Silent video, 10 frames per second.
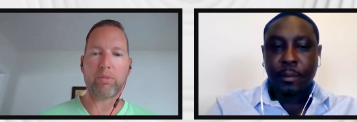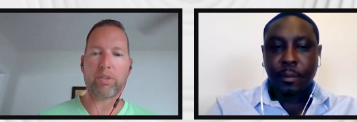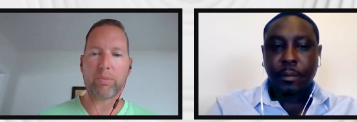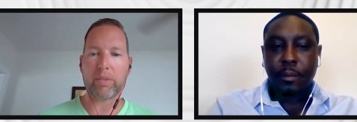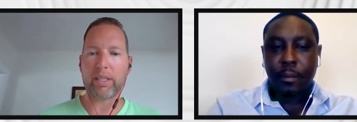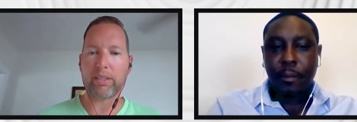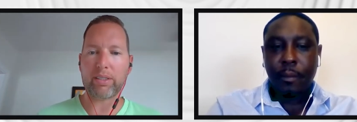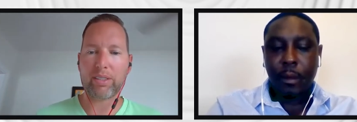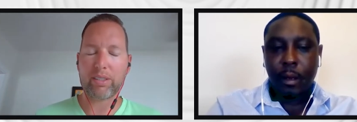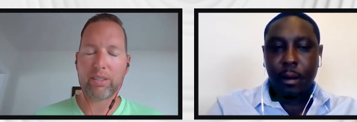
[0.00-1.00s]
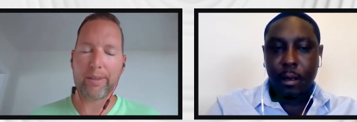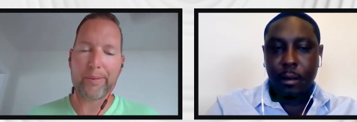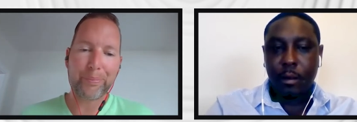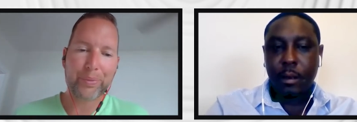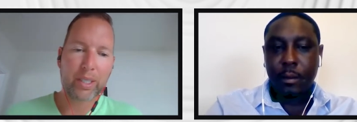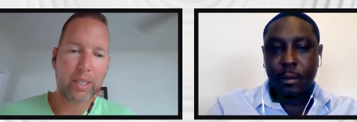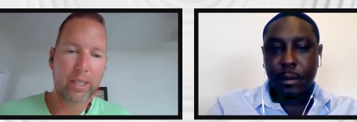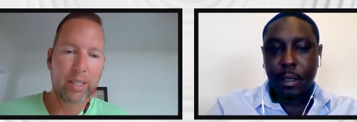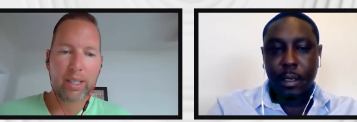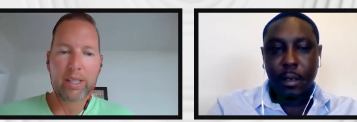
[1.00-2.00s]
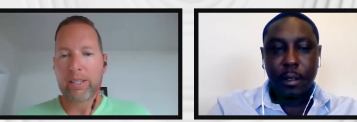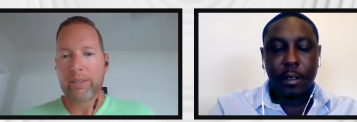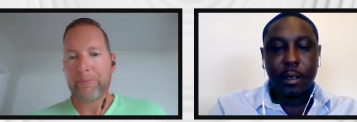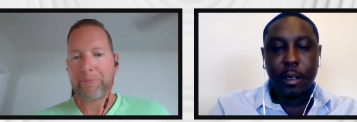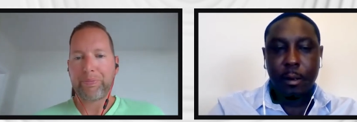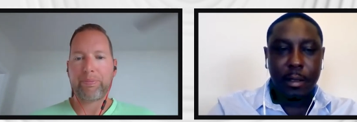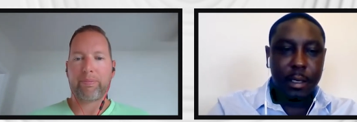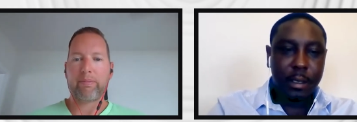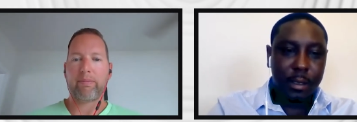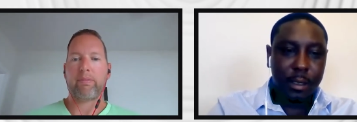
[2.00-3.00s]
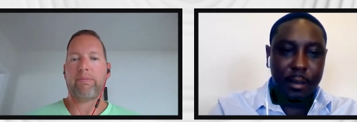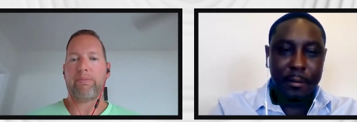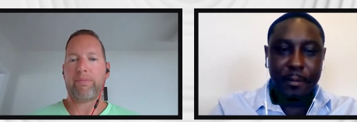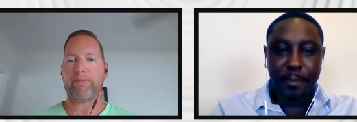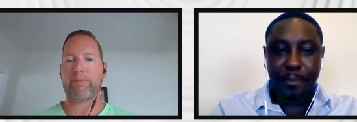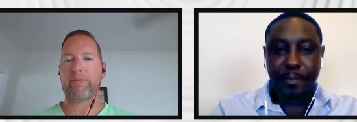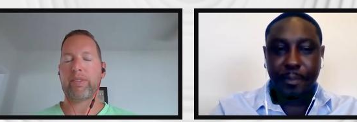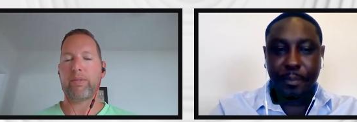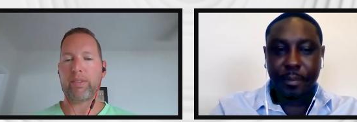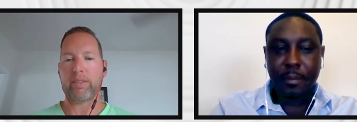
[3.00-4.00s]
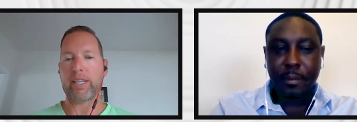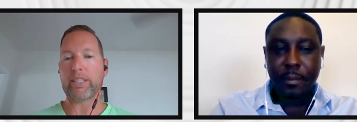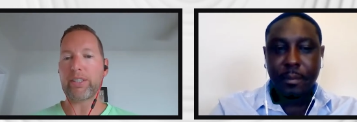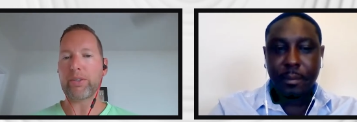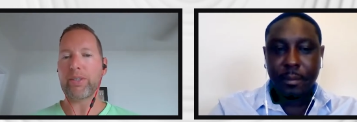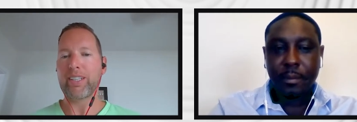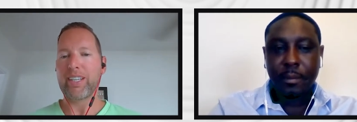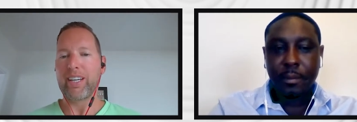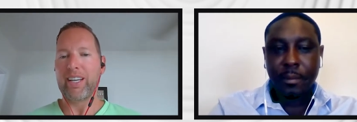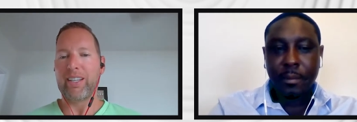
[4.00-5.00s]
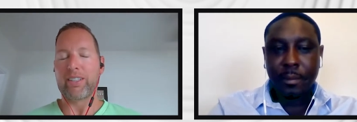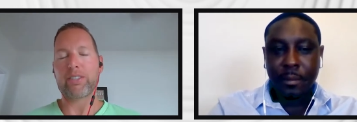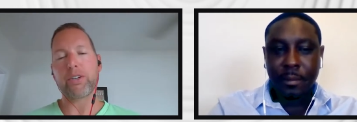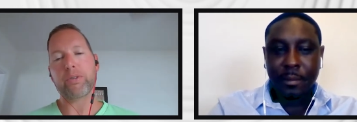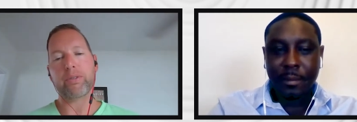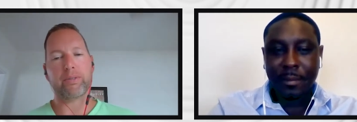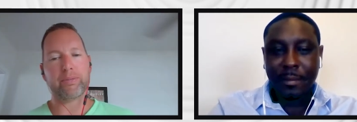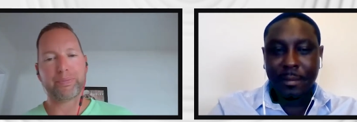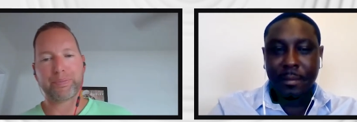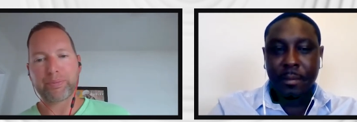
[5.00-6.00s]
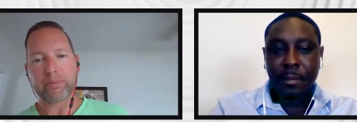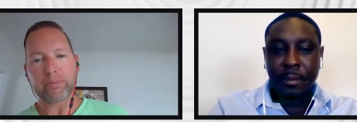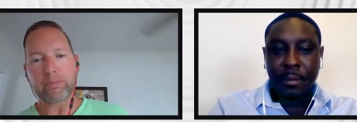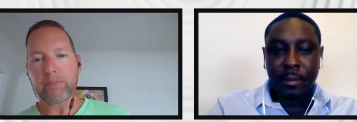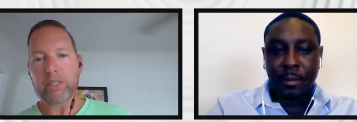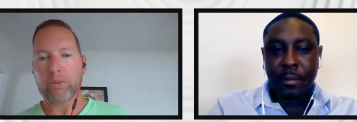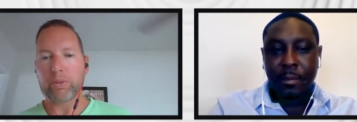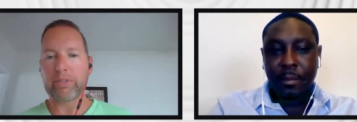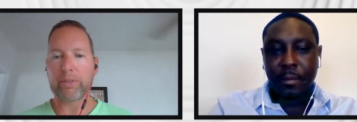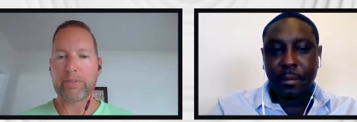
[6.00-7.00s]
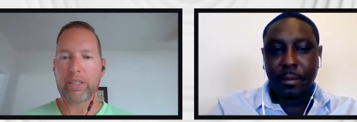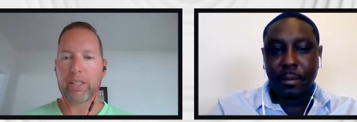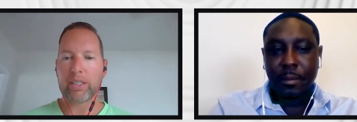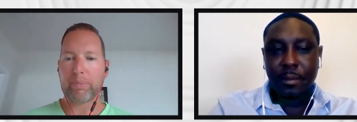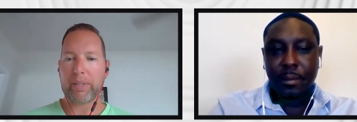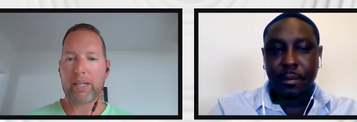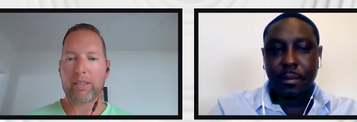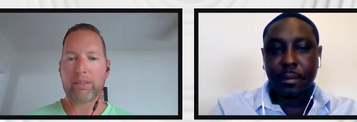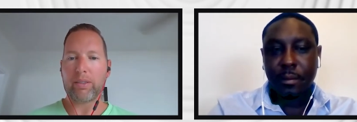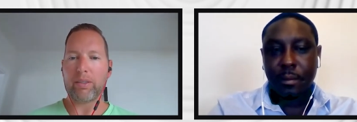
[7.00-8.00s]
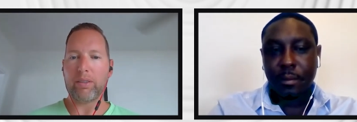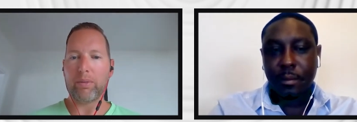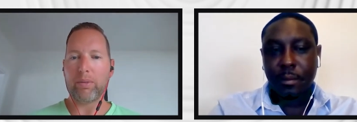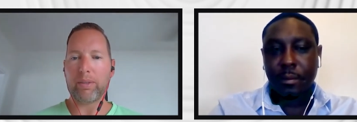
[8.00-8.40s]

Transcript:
Speaker 1: more smiles. So I agree. I definitely concur with that,
Speaker 2: sir. Well, thank you. So we've talked about what